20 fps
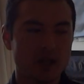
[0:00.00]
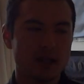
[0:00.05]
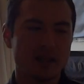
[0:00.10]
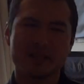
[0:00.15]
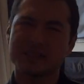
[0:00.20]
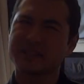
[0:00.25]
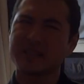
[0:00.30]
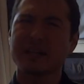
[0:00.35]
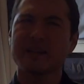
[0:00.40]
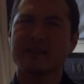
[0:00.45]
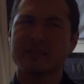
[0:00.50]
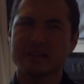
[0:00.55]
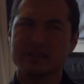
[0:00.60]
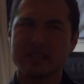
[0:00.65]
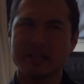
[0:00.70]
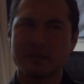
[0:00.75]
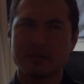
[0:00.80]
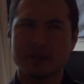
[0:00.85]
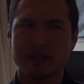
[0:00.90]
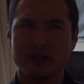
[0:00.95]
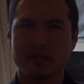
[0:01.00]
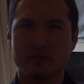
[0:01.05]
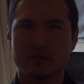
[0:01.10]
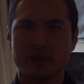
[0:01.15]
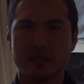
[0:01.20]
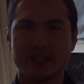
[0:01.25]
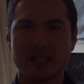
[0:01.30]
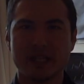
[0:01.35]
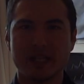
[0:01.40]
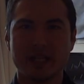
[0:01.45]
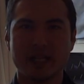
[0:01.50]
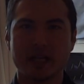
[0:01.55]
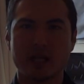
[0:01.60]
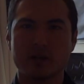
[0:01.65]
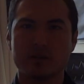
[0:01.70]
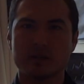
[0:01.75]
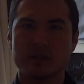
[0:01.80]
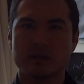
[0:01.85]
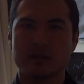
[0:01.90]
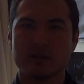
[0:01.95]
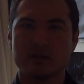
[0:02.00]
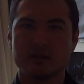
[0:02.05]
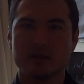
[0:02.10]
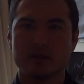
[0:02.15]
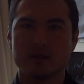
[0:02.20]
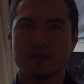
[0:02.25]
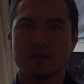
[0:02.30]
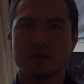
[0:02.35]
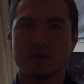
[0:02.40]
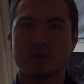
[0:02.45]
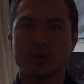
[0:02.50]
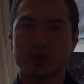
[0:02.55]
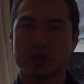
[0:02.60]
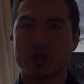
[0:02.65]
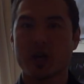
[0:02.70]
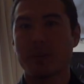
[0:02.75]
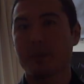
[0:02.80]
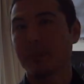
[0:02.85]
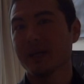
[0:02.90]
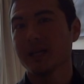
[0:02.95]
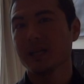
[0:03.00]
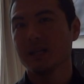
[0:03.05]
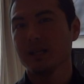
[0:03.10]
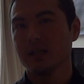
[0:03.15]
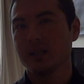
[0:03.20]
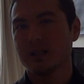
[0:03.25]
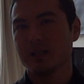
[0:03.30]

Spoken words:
And it's kind of the same thing when eating out or shopping.